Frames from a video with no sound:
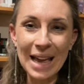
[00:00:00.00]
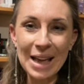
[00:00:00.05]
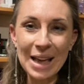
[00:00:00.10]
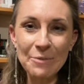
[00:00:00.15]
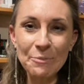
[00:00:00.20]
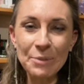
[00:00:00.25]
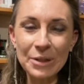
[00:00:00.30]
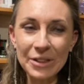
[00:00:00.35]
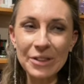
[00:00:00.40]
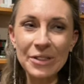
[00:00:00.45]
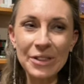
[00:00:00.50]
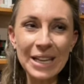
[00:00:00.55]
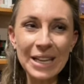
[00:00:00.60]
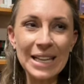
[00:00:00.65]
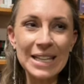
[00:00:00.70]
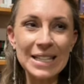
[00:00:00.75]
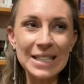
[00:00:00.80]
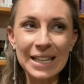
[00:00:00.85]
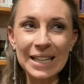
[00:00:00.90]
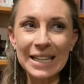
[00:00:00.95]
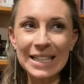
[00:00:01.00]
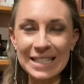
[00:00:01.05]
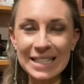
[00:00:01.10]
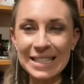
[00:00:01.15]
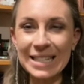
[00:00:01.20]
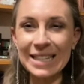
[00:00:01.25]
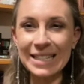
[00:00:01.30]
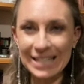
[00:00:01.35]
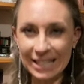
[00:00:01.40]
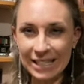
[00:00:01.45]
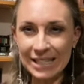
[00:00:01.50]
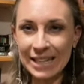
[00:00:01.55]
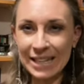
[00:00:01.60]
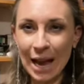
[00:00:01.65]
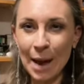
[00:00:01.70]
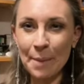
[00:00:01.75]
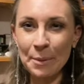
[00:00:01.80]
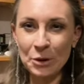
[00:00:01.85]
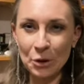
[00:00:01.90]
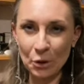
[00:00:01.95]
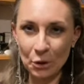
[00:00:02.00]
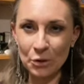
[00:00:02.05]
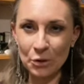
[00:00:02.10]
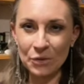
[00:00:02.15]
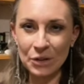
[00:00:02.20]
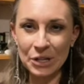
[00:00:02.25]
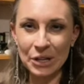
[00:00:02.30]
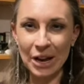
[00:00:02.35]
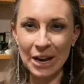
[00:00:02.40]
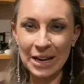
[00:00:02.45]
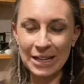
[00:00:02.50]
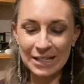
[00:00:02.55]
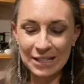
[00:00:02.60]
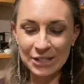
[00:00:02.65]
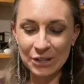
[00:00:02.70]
But the thing is like, it doesn't happen overnight.